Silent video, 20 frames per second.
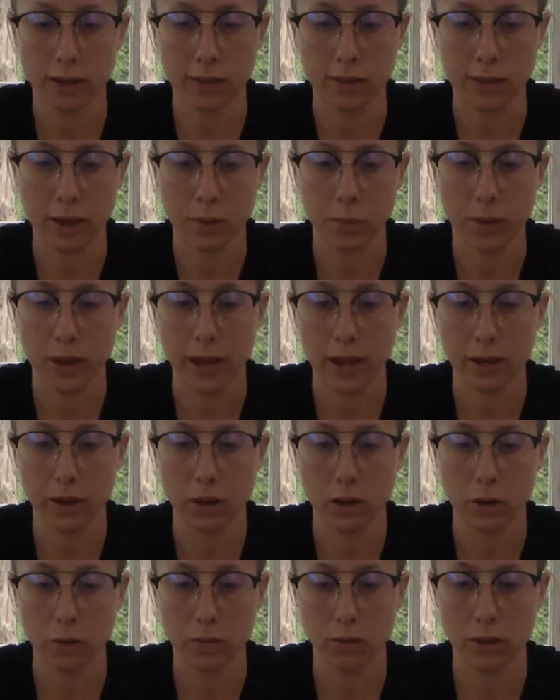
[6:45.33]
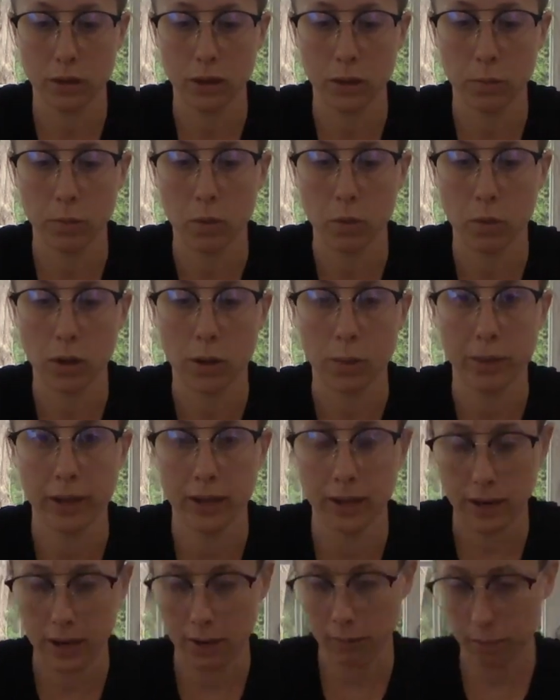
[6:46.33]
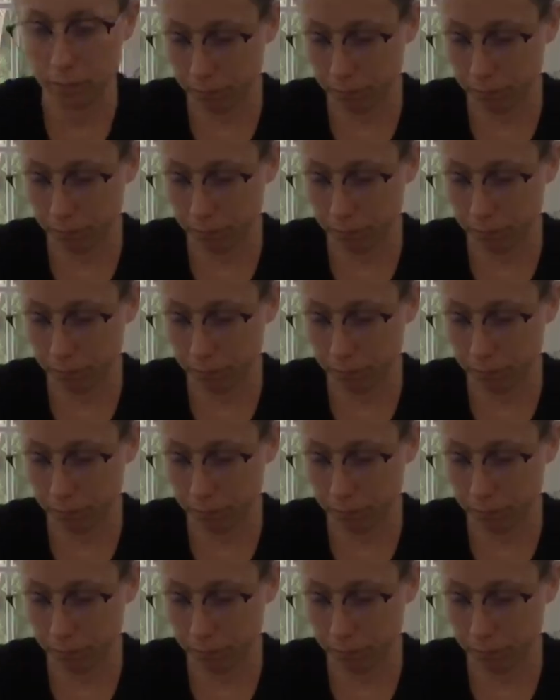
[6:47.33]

That way I know it won't come undone.